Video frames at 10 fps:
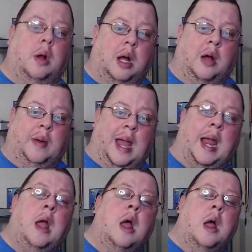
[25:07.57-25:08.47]
Okay.
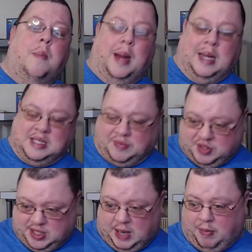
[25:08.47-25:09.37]
Because I've
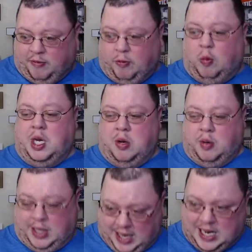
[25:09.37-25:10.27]
said before, you
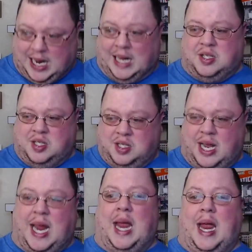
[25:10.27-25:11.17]
cannot
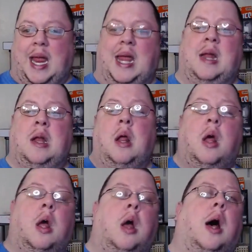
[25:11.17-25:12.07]
stay in
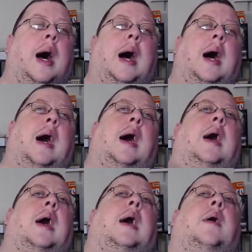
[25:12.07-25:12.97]
uh,
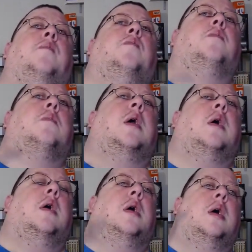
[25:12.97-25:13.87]
uh, um,
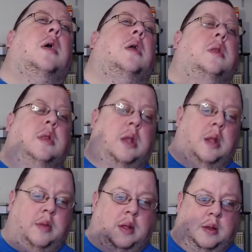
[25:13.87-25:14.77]

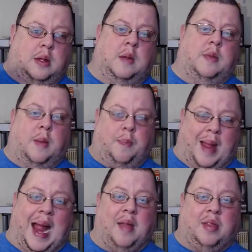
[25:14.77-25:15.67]
the
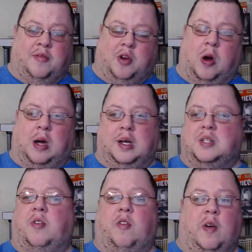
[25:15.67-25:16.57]
path of darkness
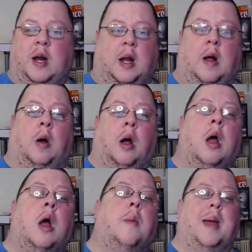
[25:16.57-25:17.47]
for very long,
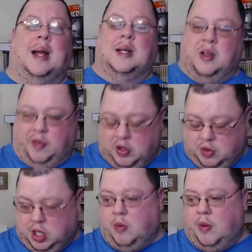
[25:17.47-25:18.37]
because if you
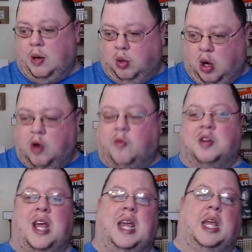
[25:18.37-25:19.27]
do, it will
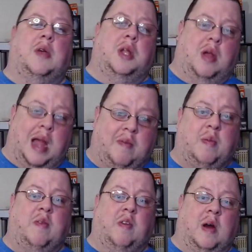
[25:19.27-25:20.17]
overtake you, and you have to
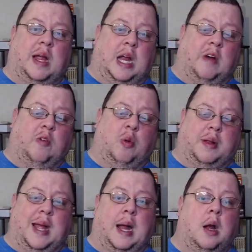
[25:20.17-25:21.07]
be very careful with
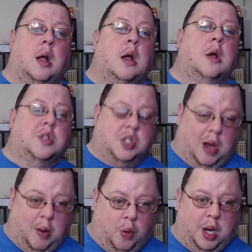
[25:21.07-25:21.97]
that. So I
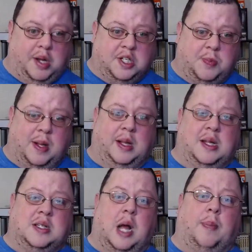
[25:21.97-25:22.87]
wanted to spend
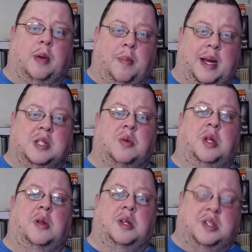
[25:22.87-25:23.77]
these couple of minutes with you
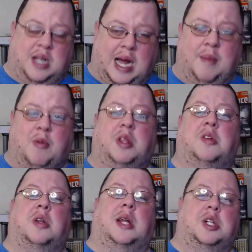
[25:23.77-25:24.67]
and this time with you
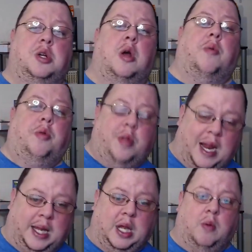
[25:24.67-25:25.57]
to let you know
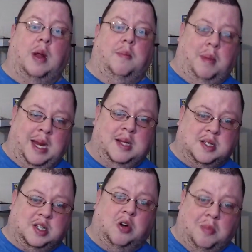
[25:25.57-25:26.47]
thank you. It means
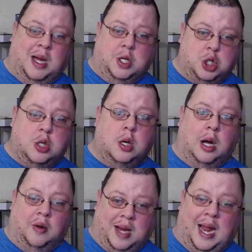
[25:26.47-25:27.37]
so much.
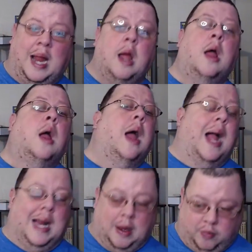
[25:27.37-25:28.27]
Okay.
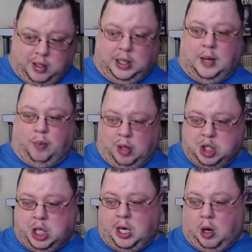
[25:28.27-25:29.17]
And I really
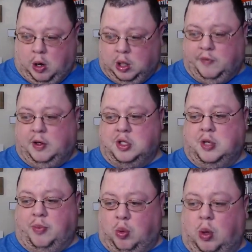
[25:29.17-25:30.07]
appreciate all of your
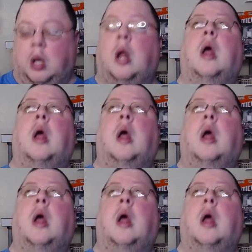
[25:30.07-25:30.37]
support.